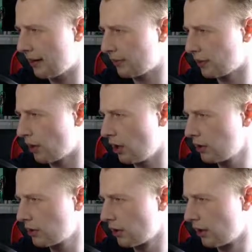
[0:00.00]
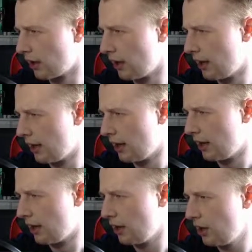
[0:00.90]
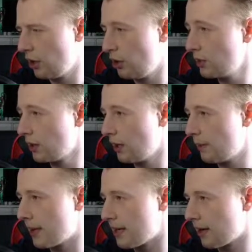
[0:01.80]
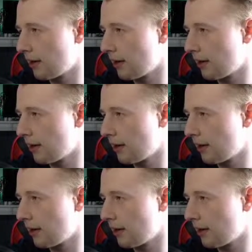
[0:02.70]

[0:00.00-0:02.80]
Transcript: haven't got, who is it going to be?